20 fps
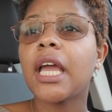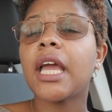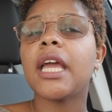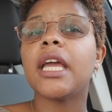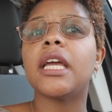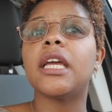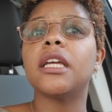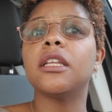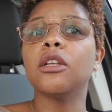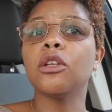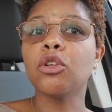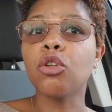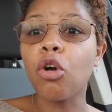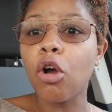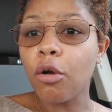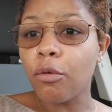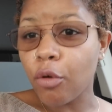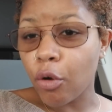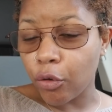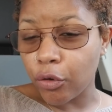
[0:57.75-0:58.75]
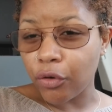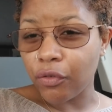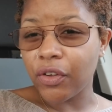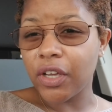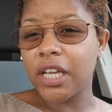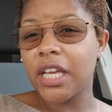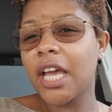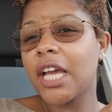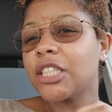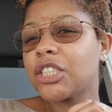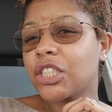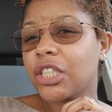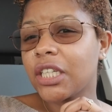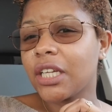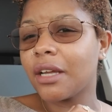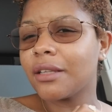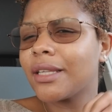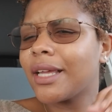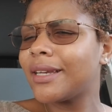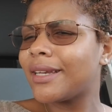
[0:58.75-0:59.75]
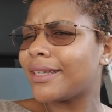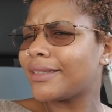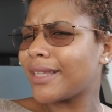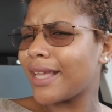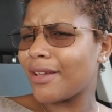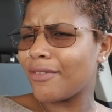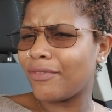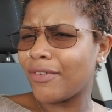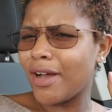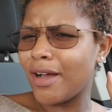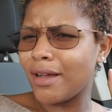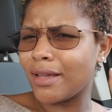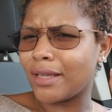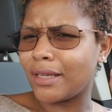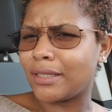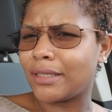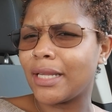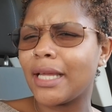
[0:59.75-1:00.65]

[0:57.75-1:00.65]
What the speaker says: and Laura on a vacation together and that they fucking.